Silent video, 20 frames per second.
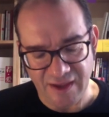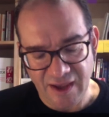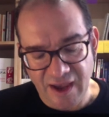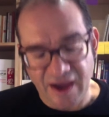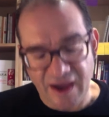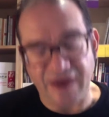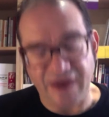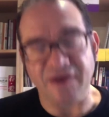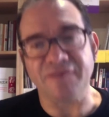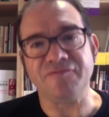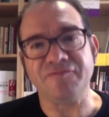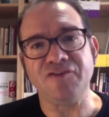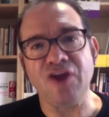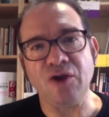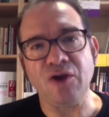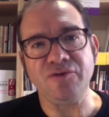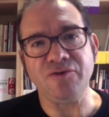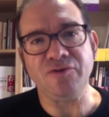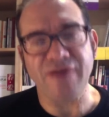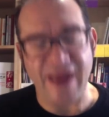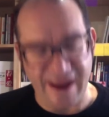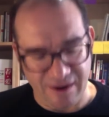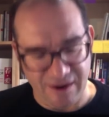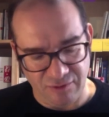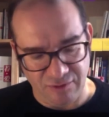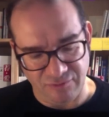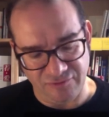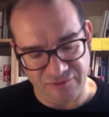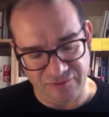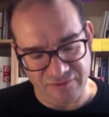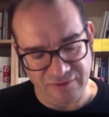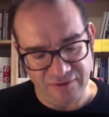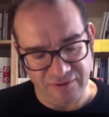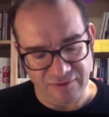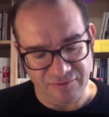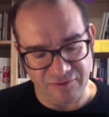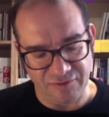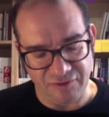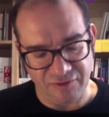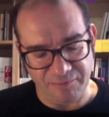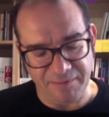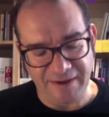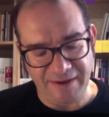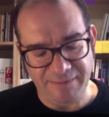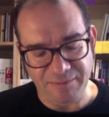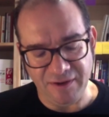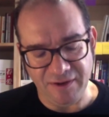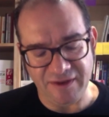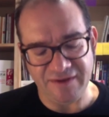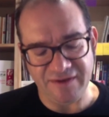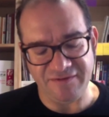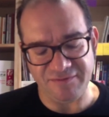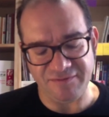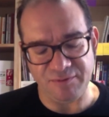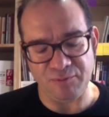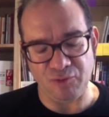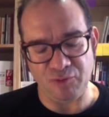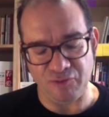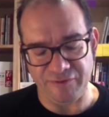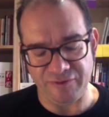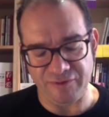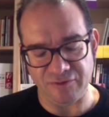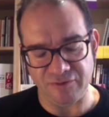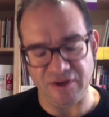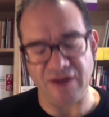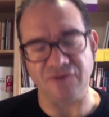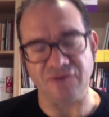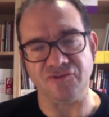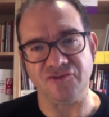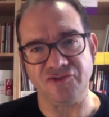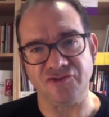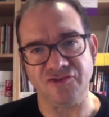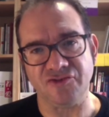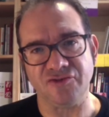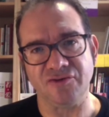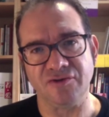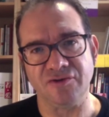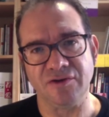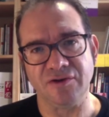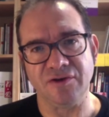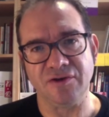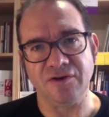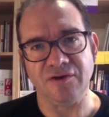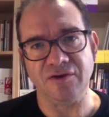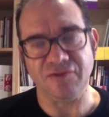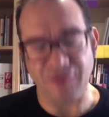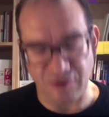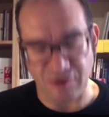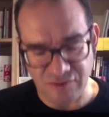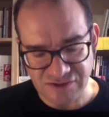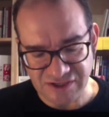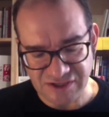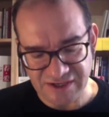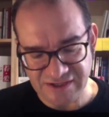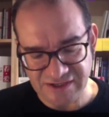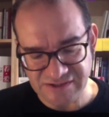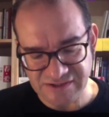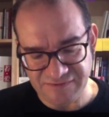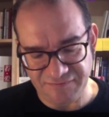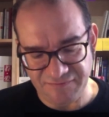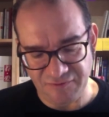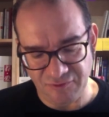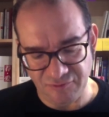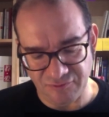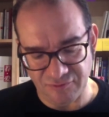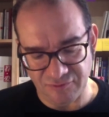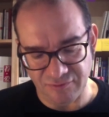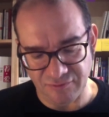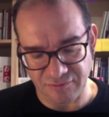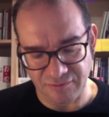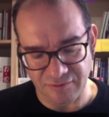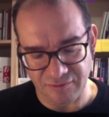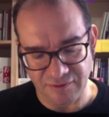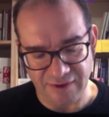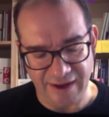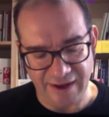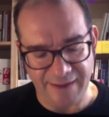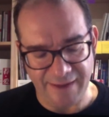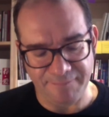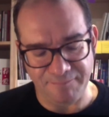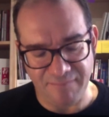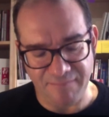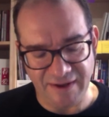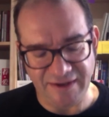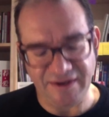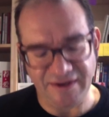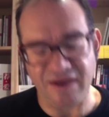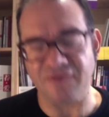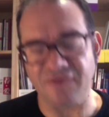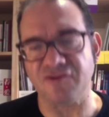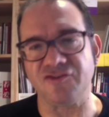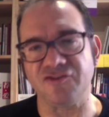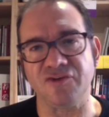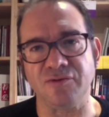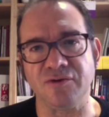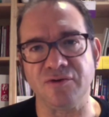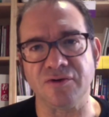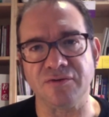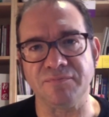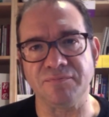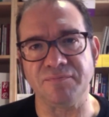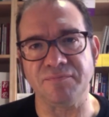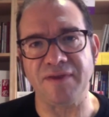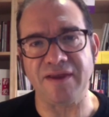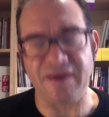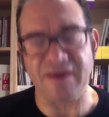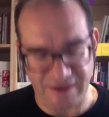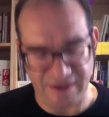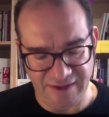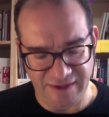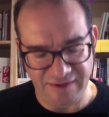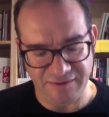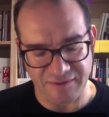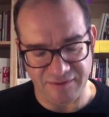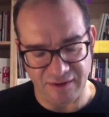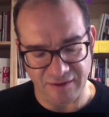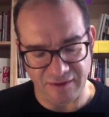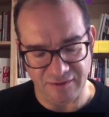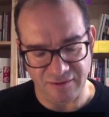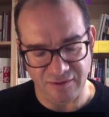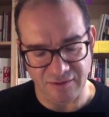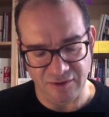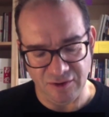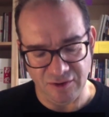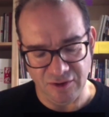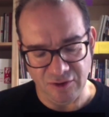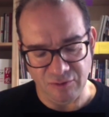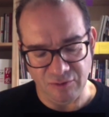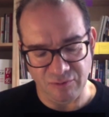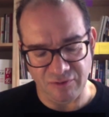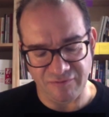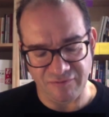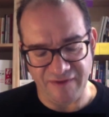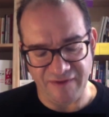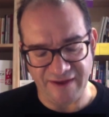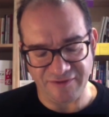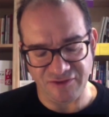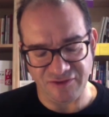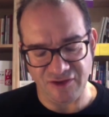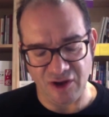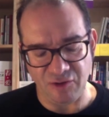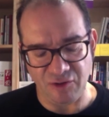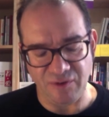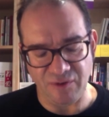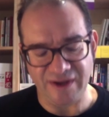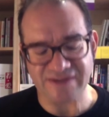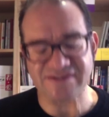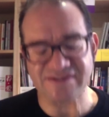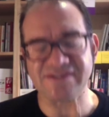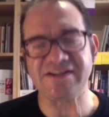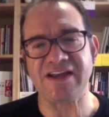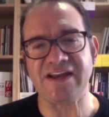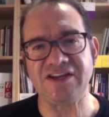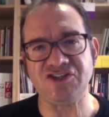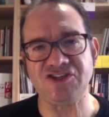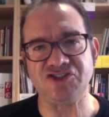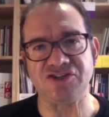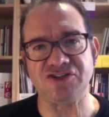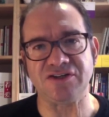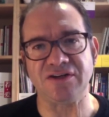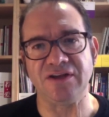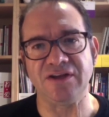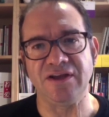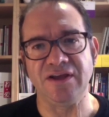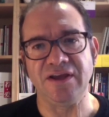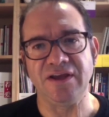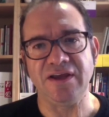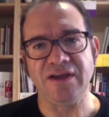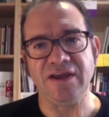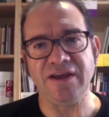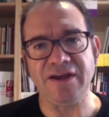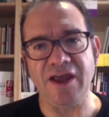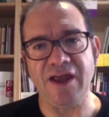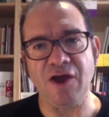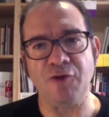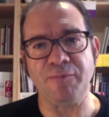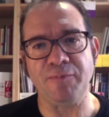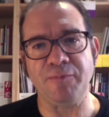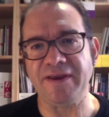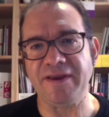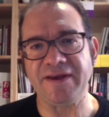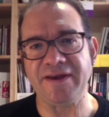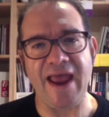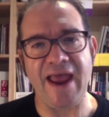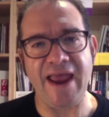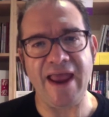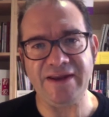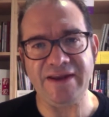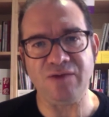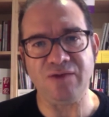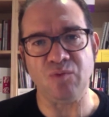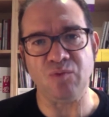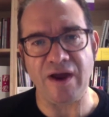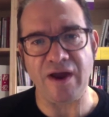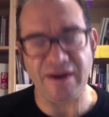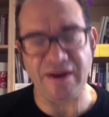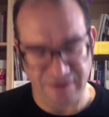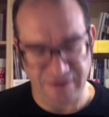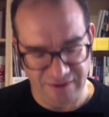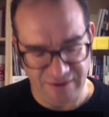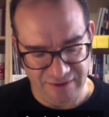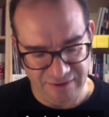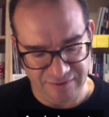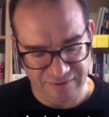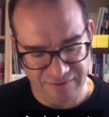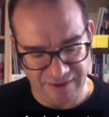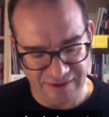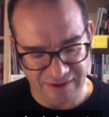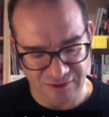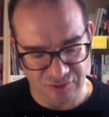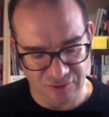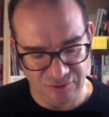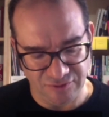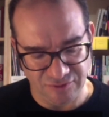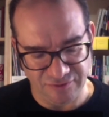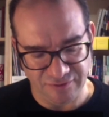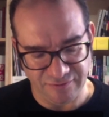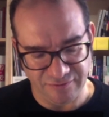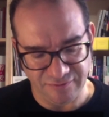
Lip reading: And I've no doubt that the people at his memorial lunch, those at his funeral, and many others who couldn't be at either, would have had no hesitation in helping in any way they could.